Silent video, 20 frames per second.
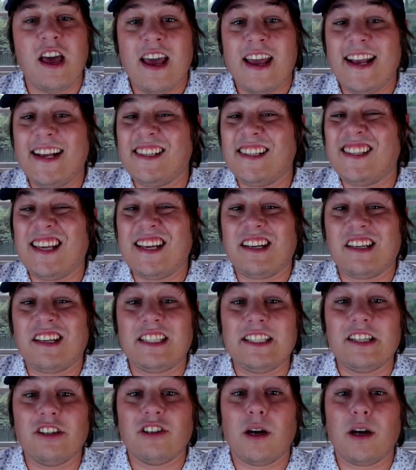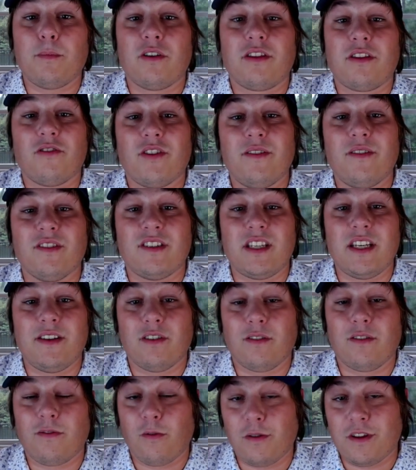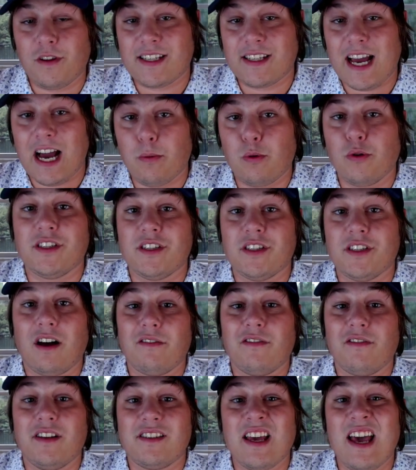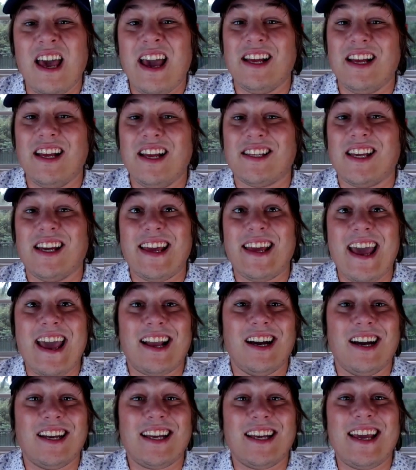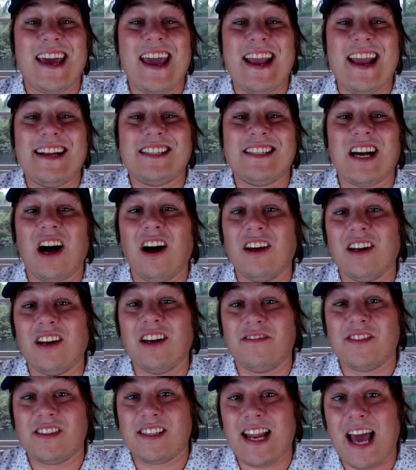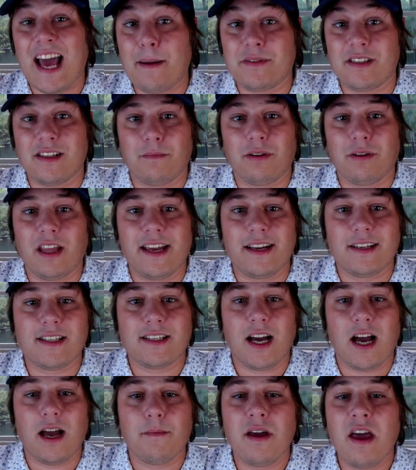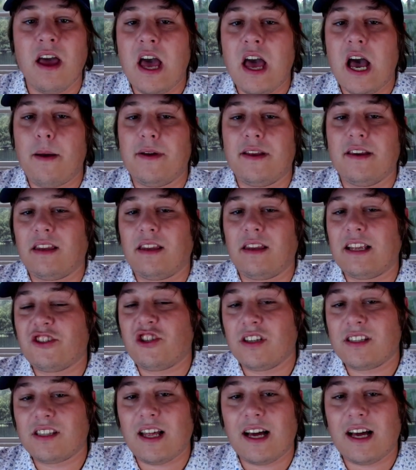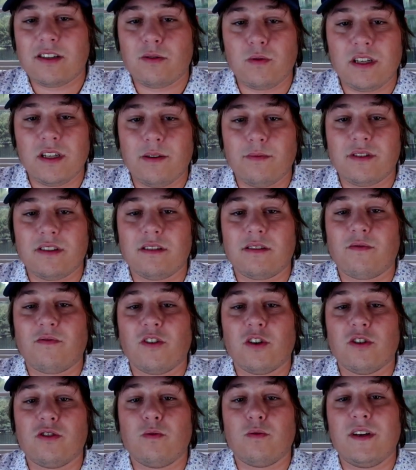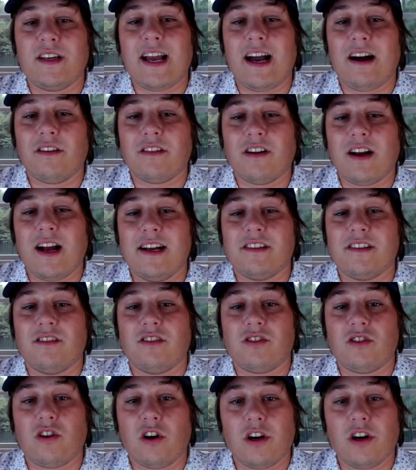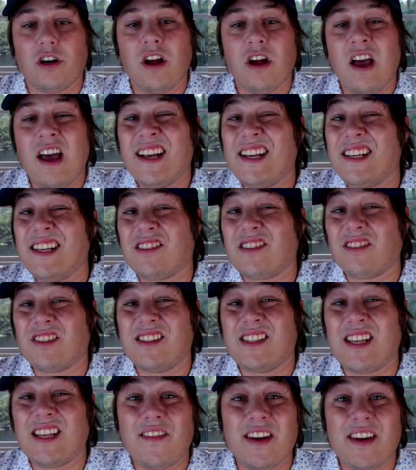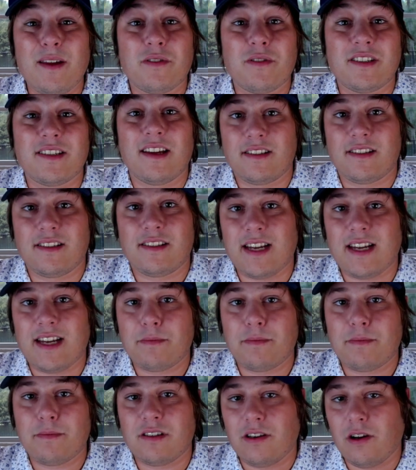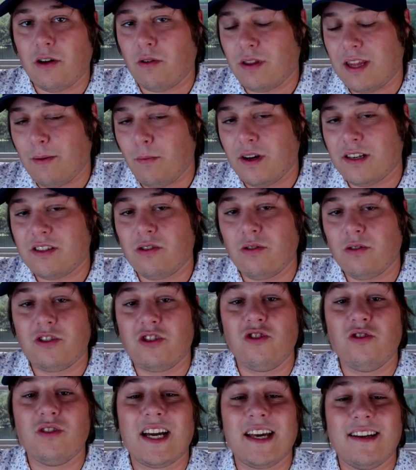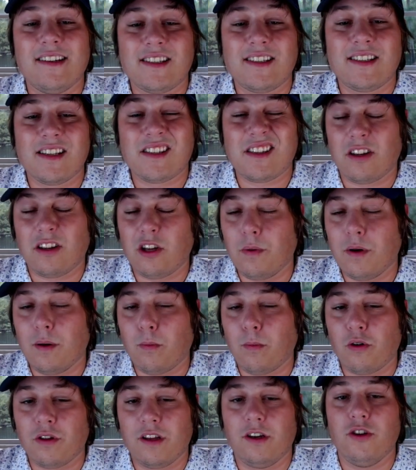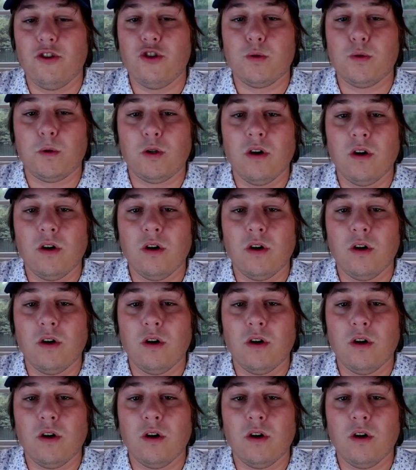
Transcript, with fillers: he's the clear number three receiver for this Cowboys offense, and he's gonna gonna get a ton of snaps and playing time. I mean, just last week it was his first week out there as the starter. He saw 70% of snaps. You know, they went to two tight ends. That's a little bit more than usual.